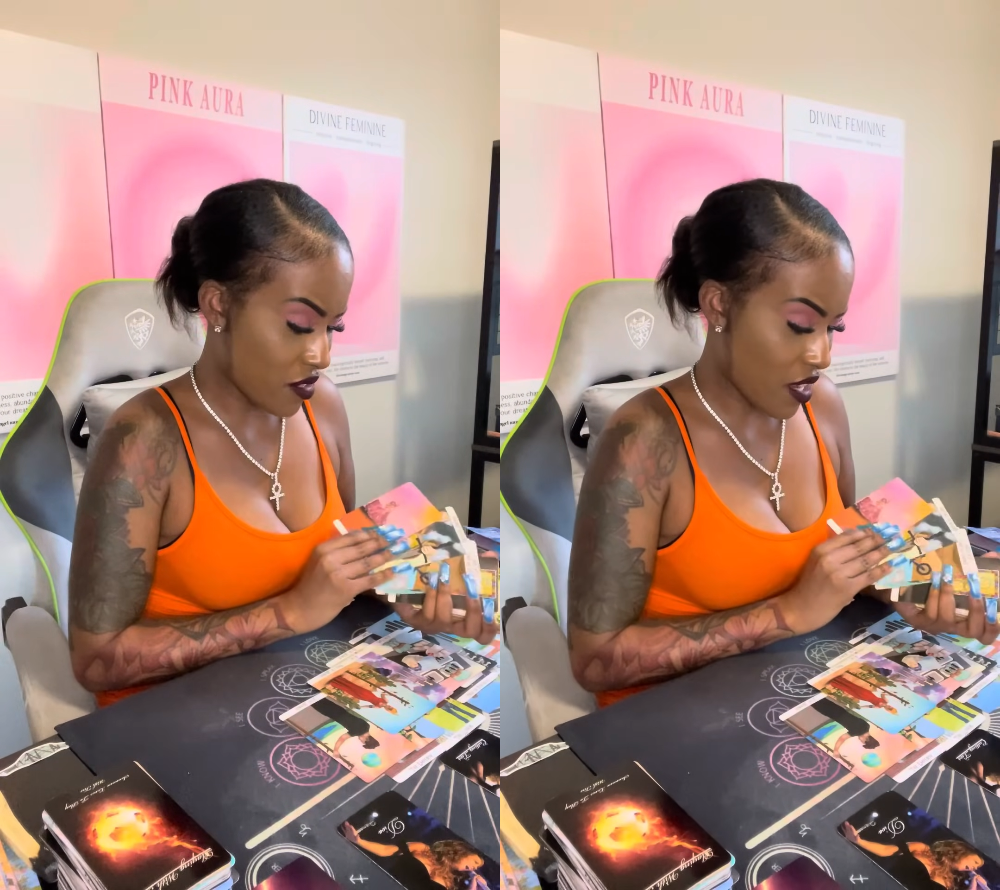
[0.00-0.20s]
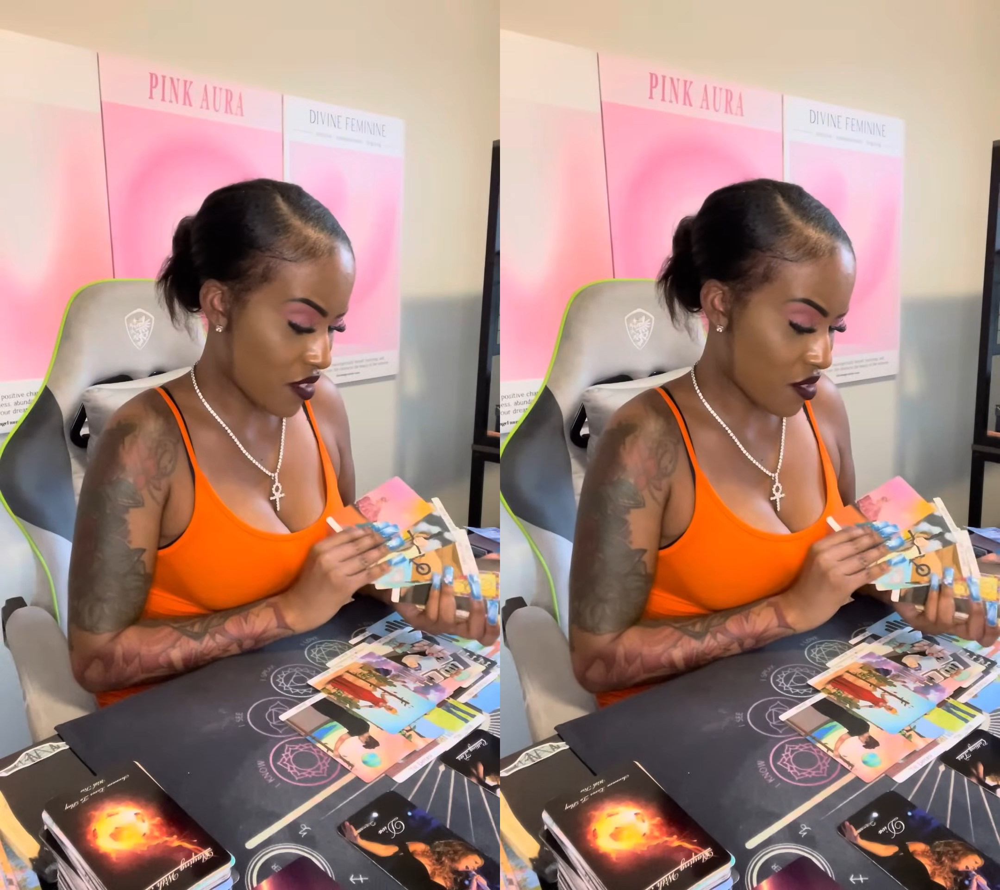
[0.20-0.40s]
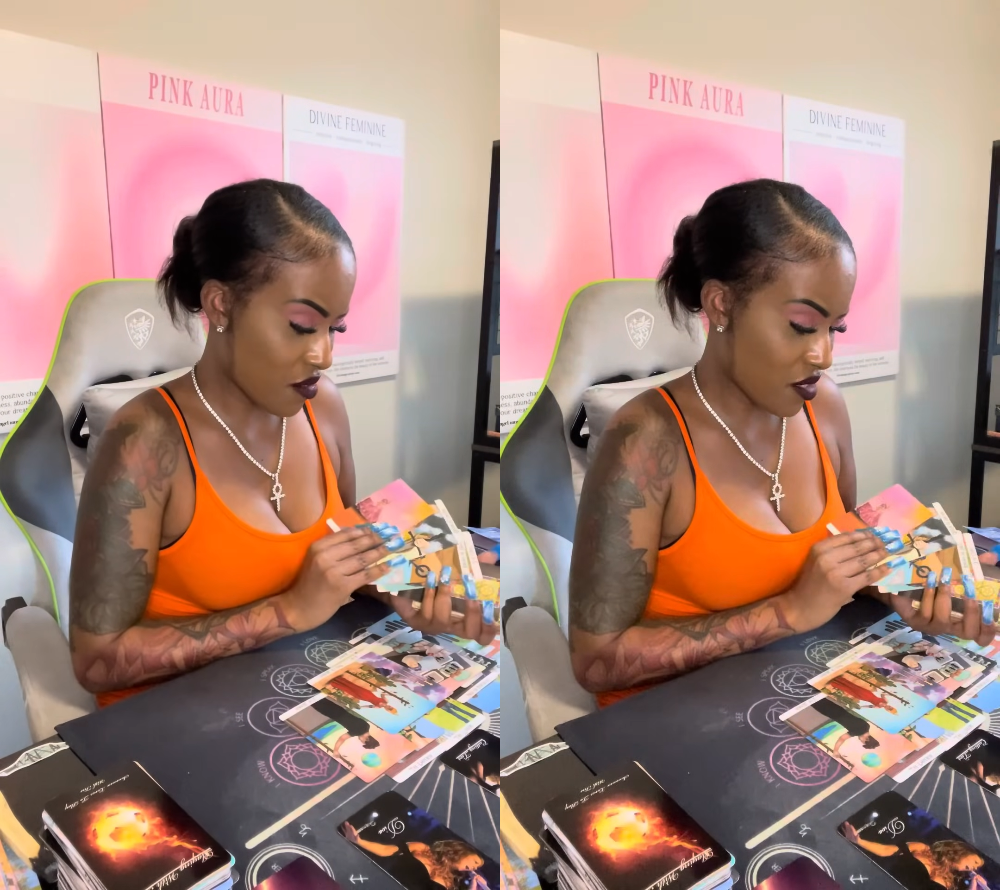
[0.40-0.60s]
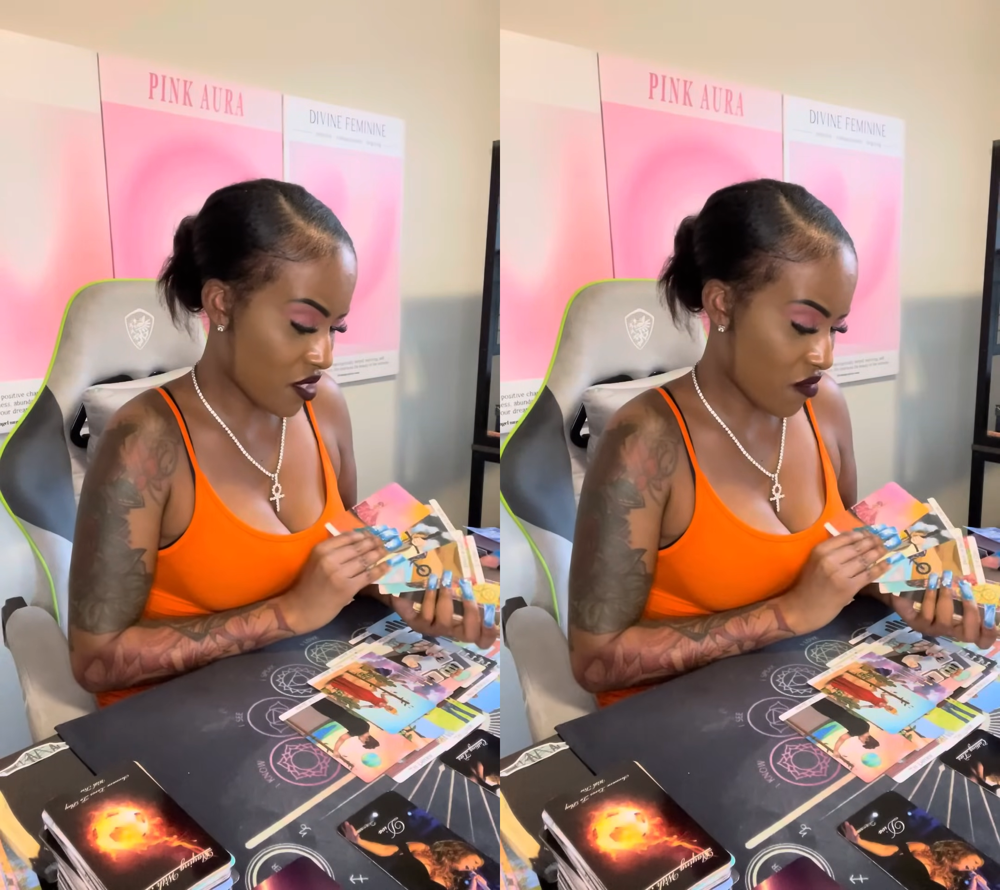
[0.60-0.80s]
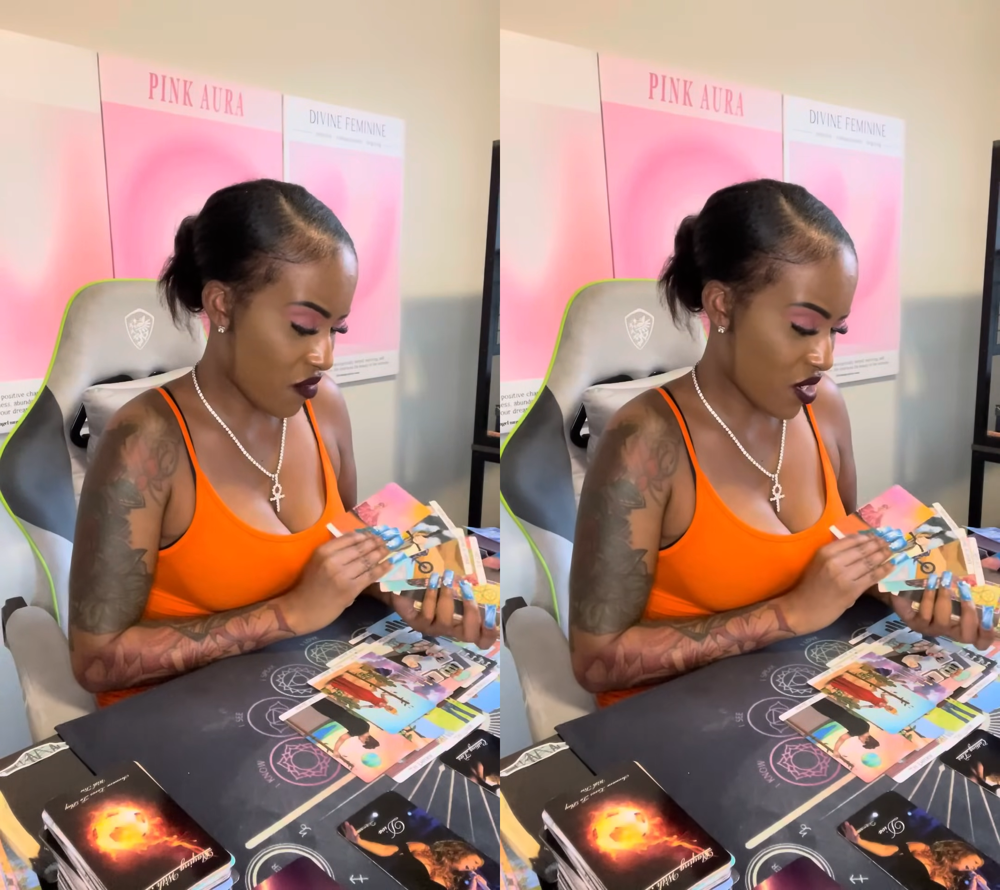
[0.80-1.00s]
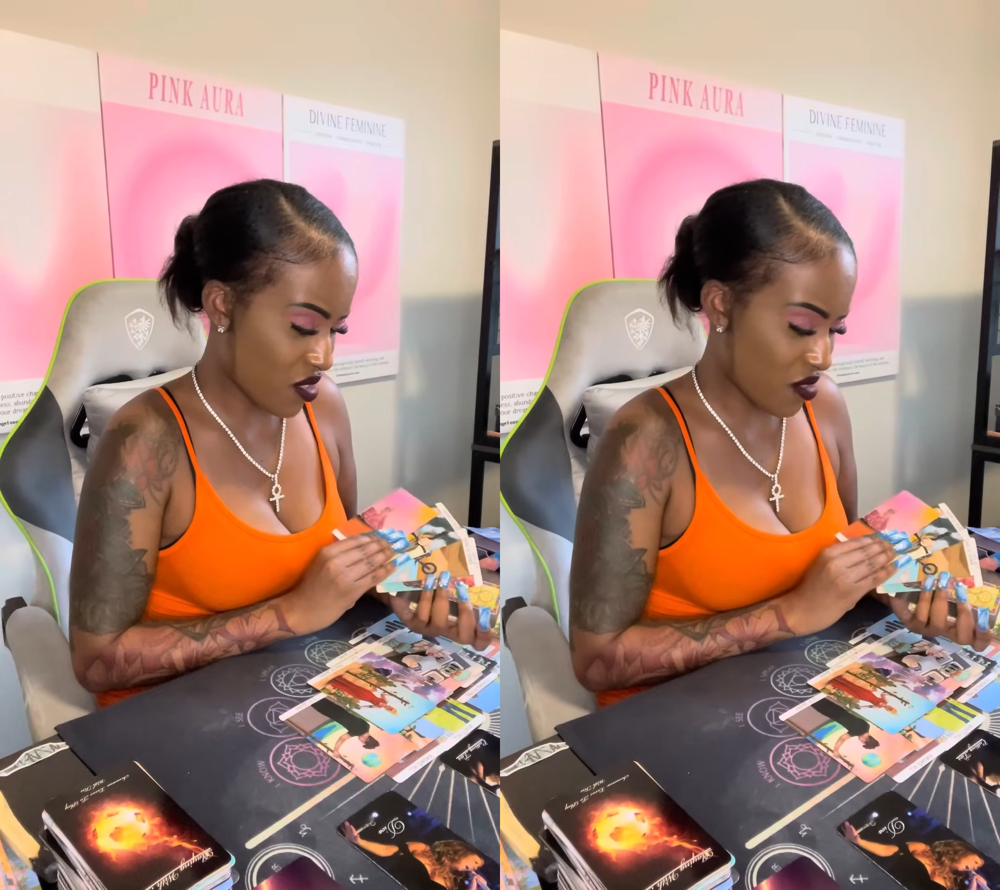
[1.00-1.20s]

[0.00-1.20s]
knight of swords in the reverse,